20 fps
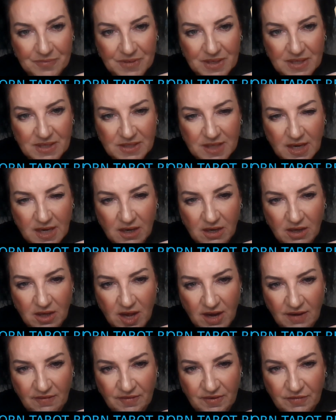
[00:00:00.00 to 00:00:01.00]
He's getting a
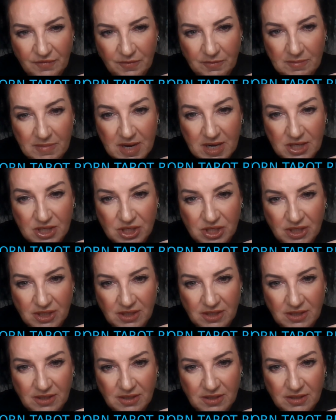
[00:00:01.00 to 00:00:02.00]
lot of
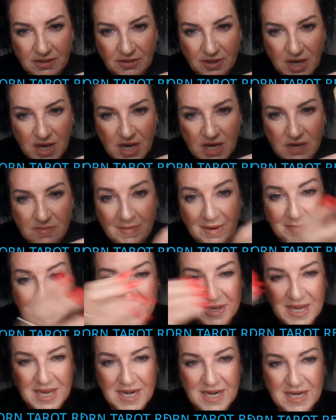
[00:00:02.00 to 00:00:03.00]
information, okay? You might be
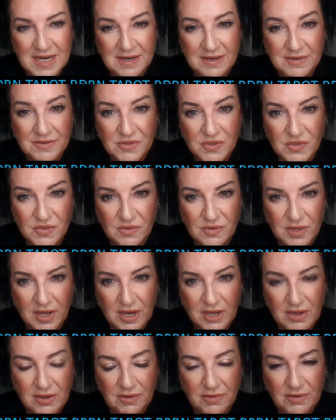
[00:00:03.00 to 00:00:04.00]
getting
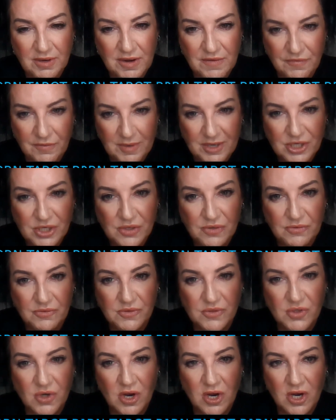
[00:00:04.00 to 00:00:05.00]
like information through
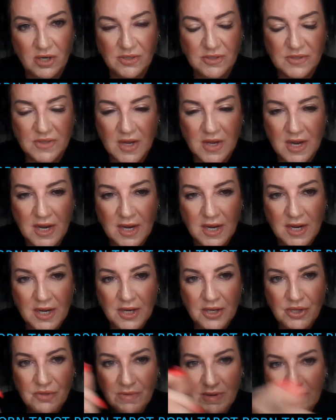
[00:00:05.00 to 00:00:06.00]
songs.
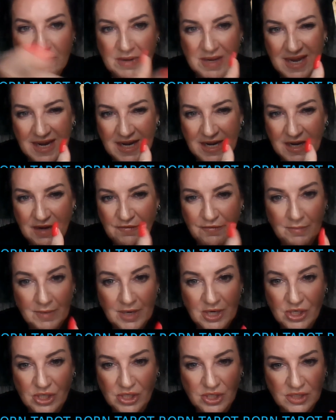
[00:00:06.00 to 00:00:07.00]
You may be getting
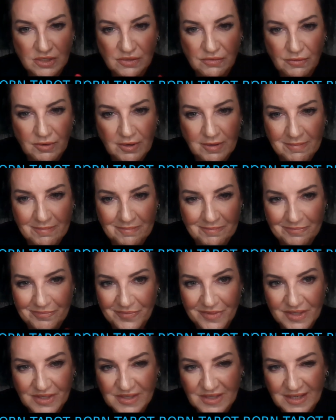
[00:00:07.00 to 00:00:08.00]
information just from
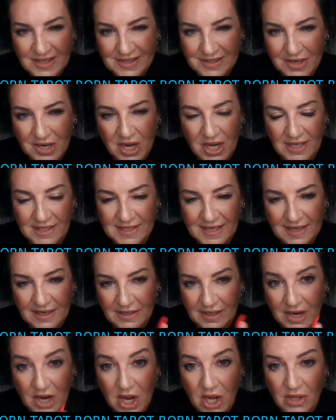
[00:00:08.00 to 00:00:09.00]
listening to content,
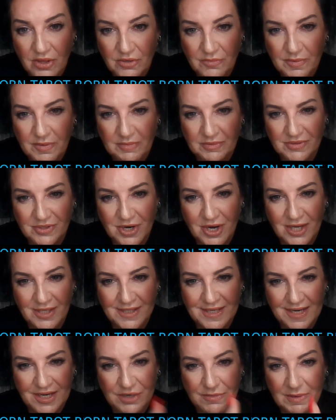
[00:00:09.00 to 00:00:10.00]
like other people's
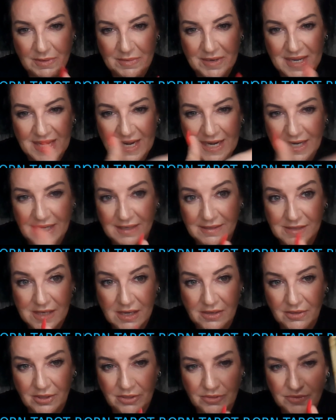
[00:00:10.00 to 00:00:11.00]
content. You may be getting
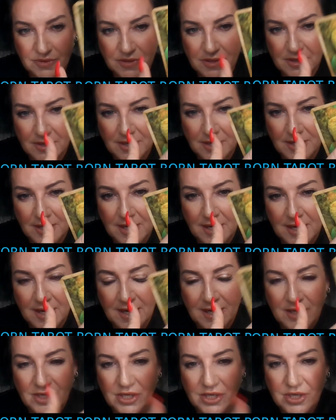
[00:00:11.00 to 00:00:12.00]
downloads.
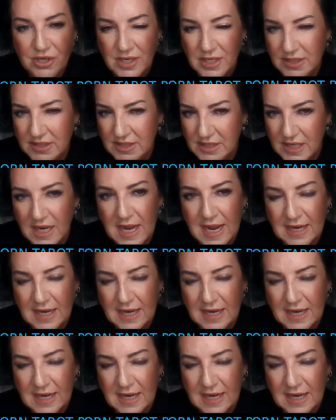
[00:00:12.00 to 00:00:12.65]
You need to take